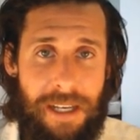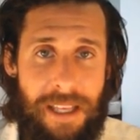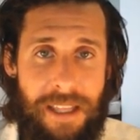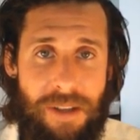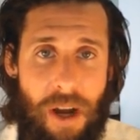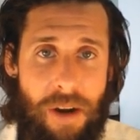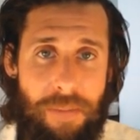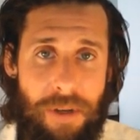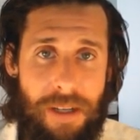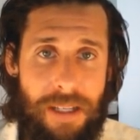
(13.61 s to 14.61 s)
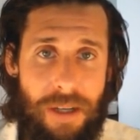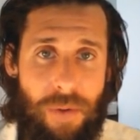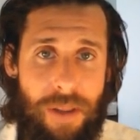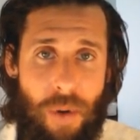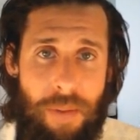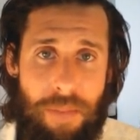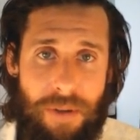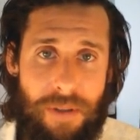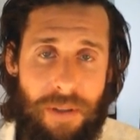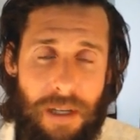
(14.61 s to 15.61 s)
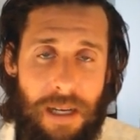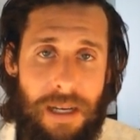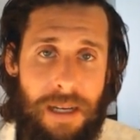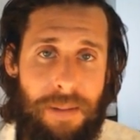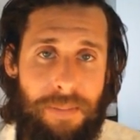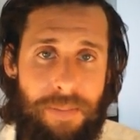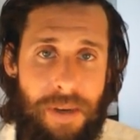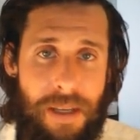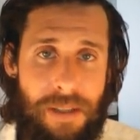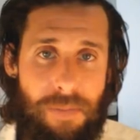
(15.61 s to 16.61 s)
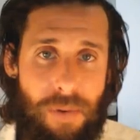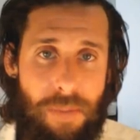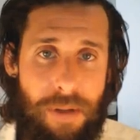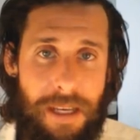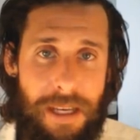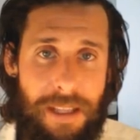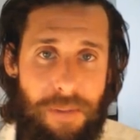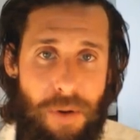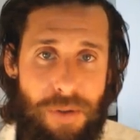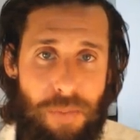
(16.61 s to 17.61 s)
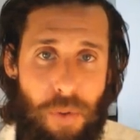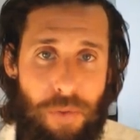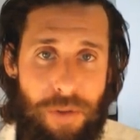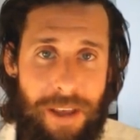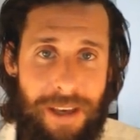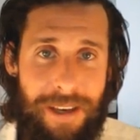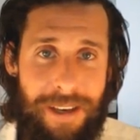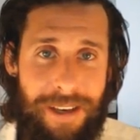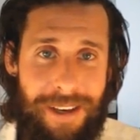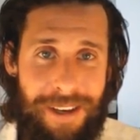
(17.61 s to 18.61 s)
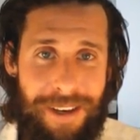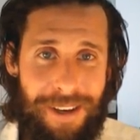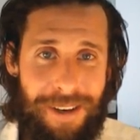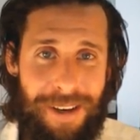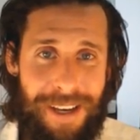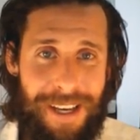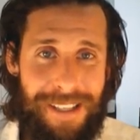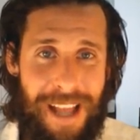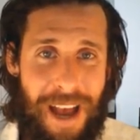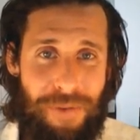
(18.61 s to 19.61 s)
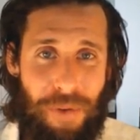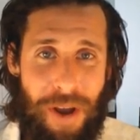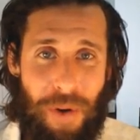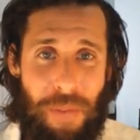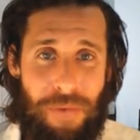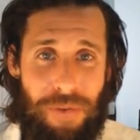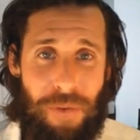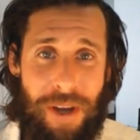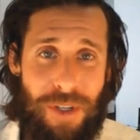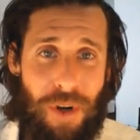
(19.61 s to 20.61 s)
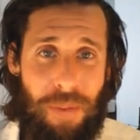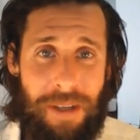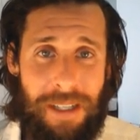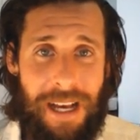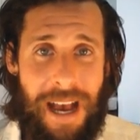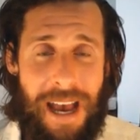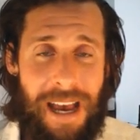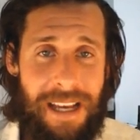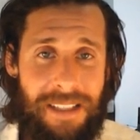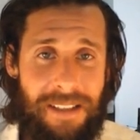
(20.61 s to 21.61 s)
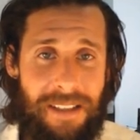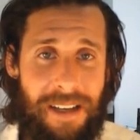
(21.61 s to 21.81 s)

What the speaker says: In this diary I'm going to deal with equipment. It's probably the most important thing is to have the right equipment for the right job at hand.